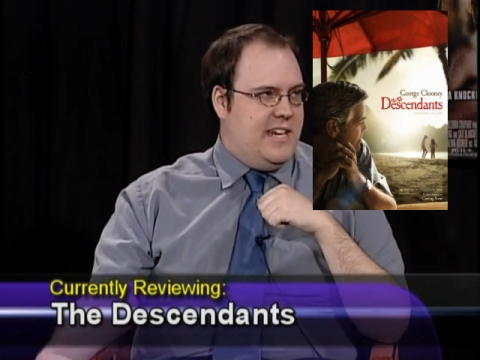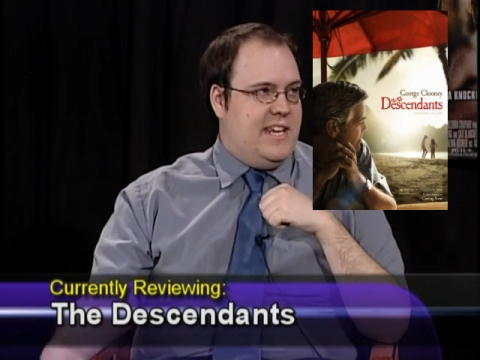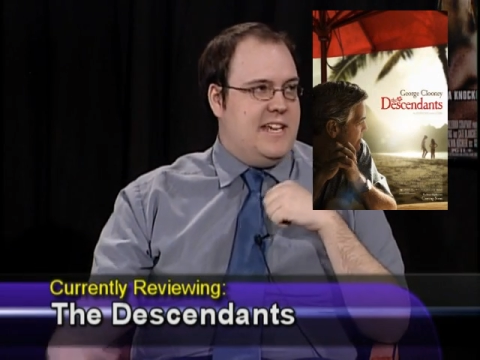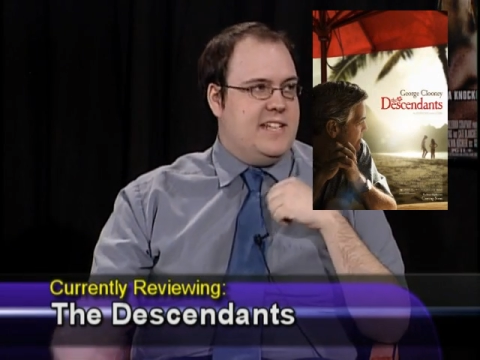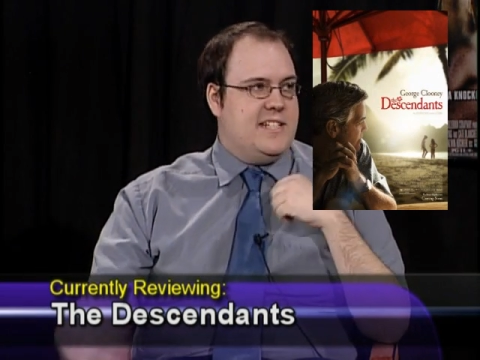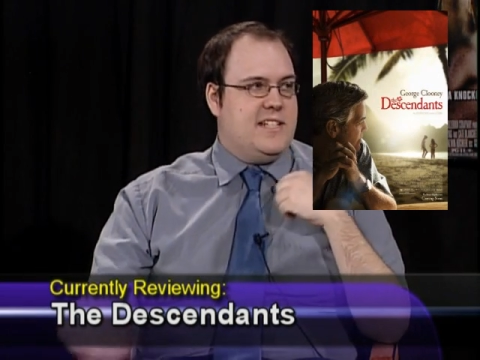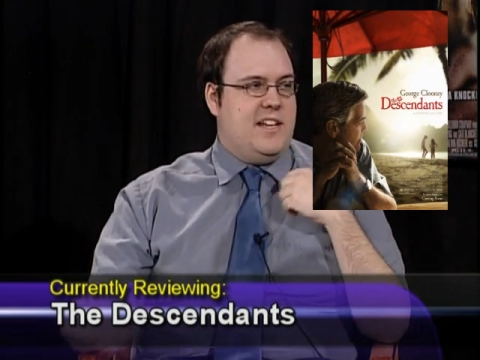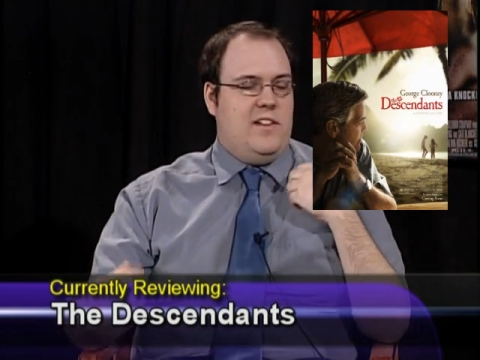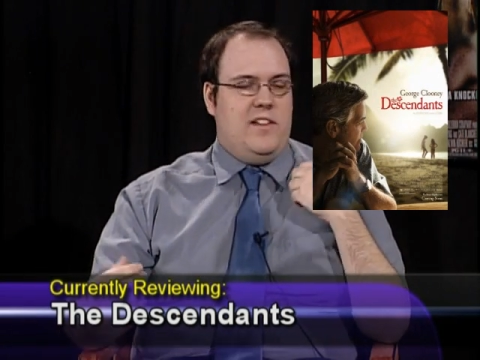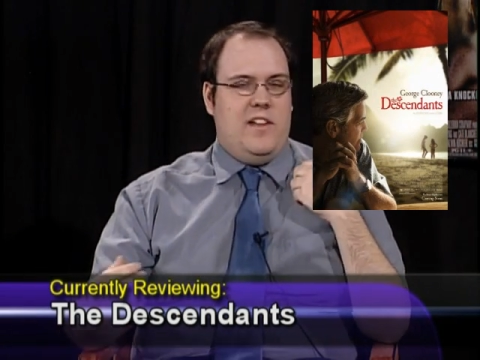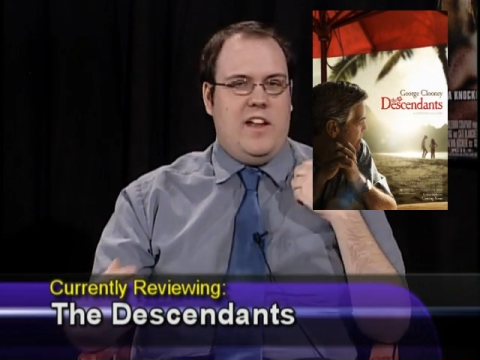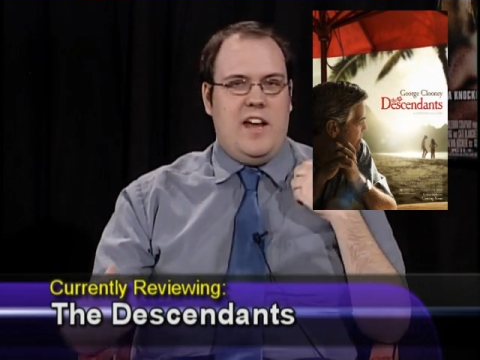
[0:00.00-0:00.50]
and he
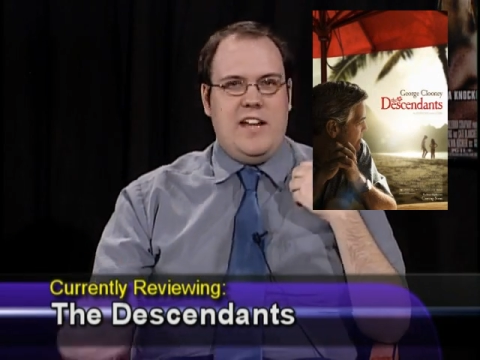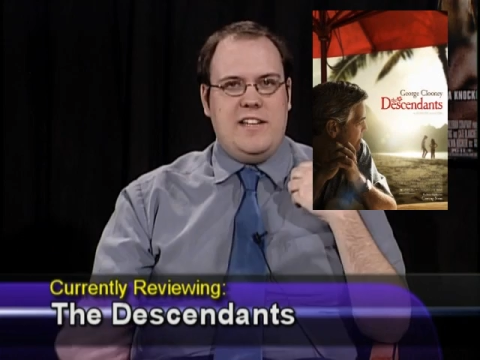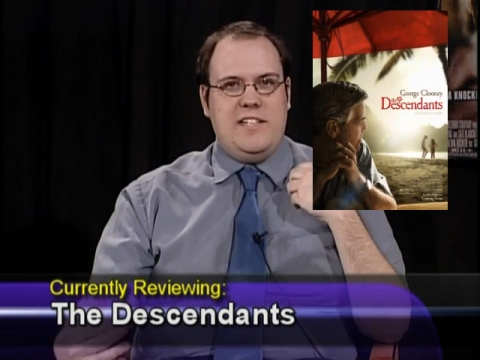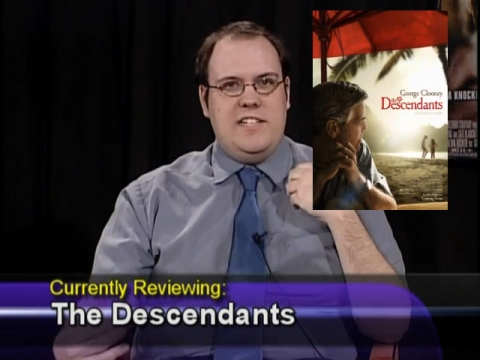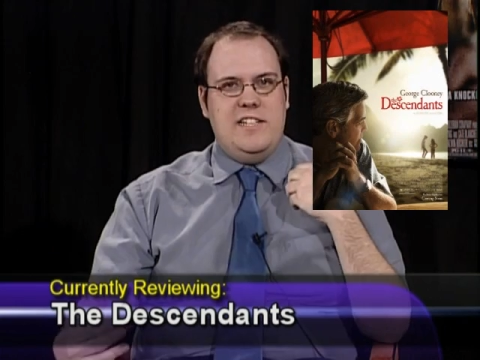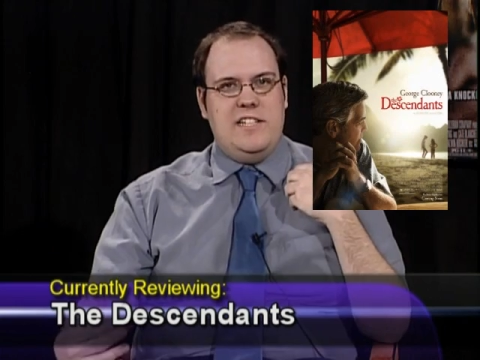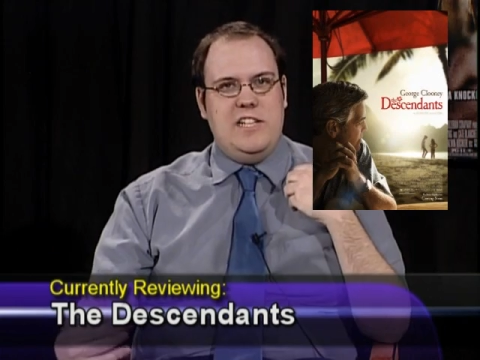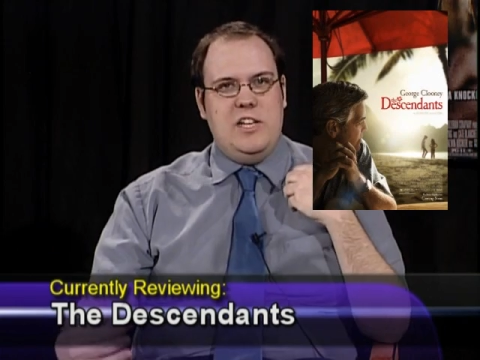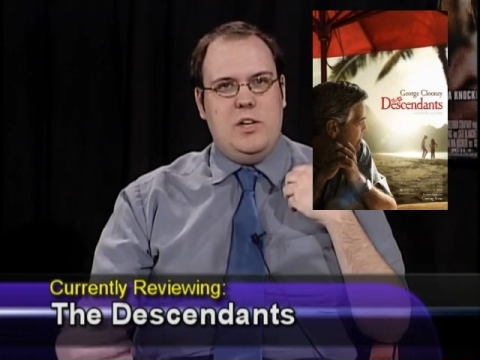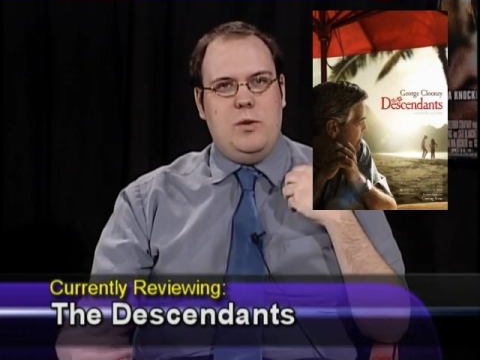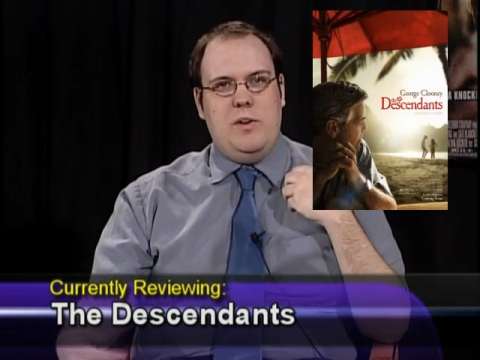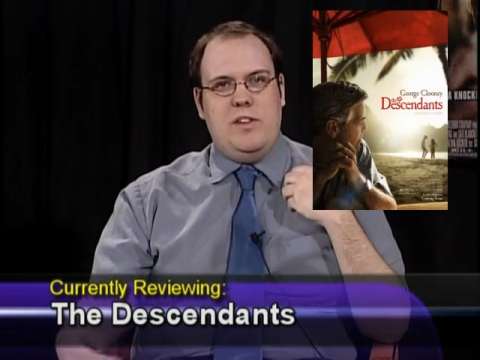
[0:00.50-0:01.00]
has a lot
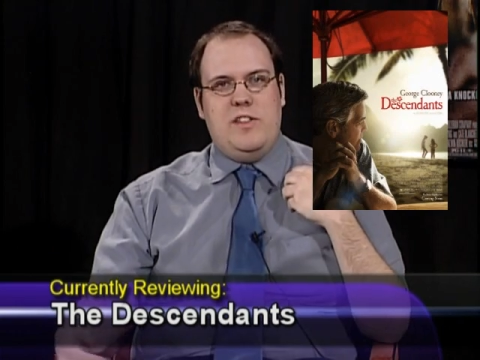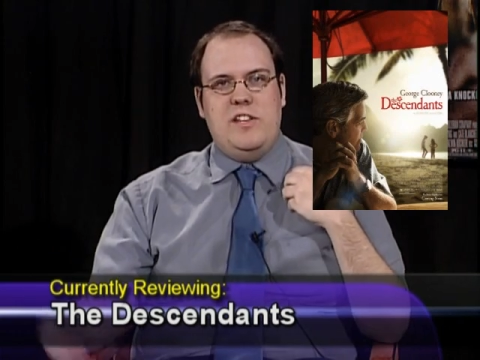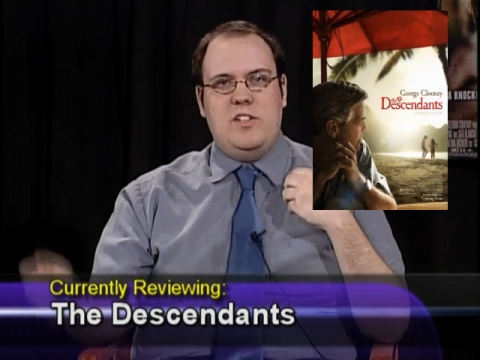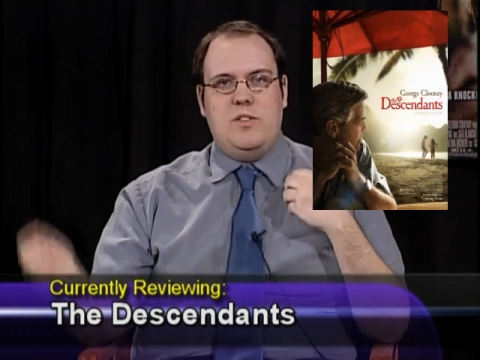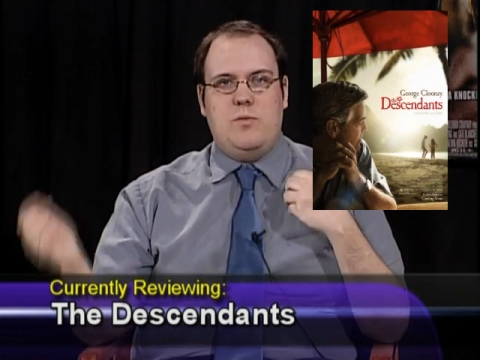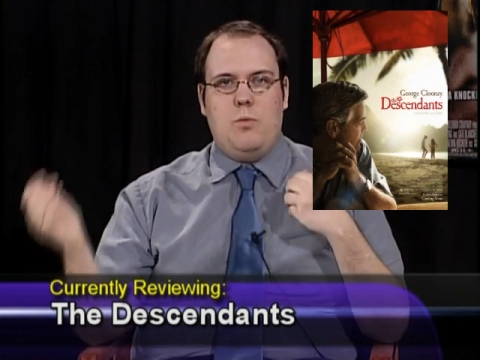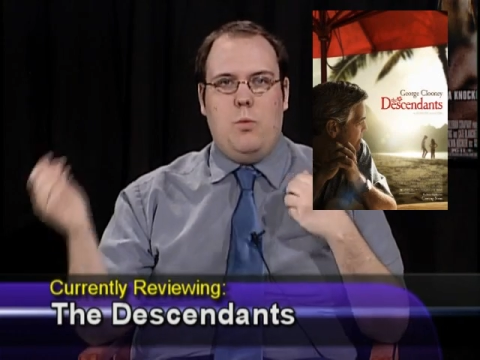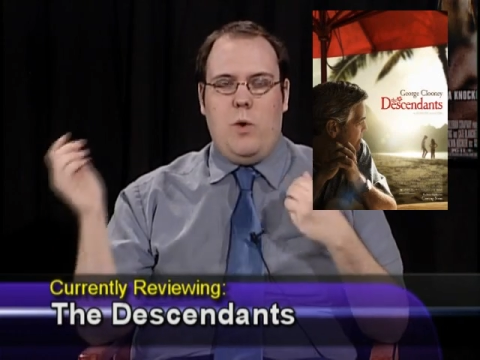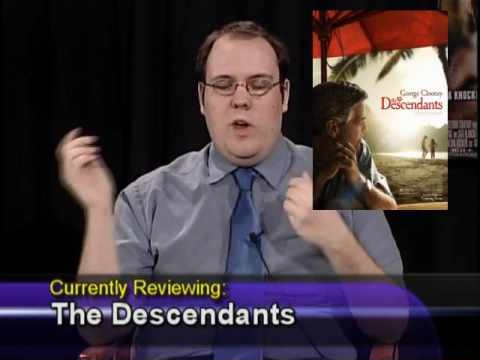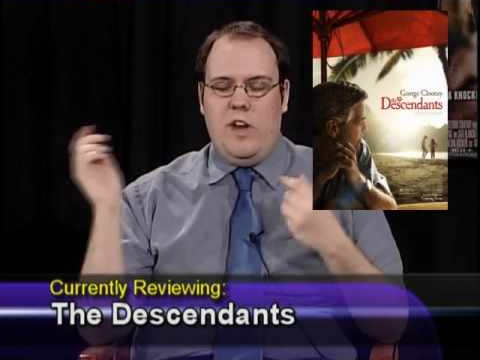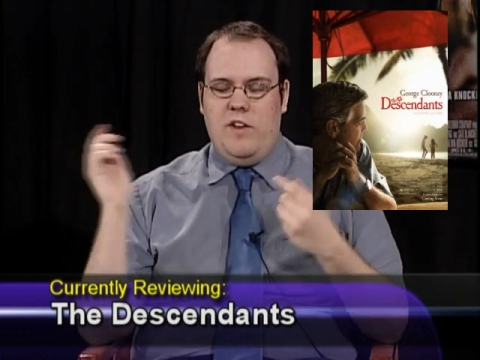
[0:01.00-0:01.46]
to deal with.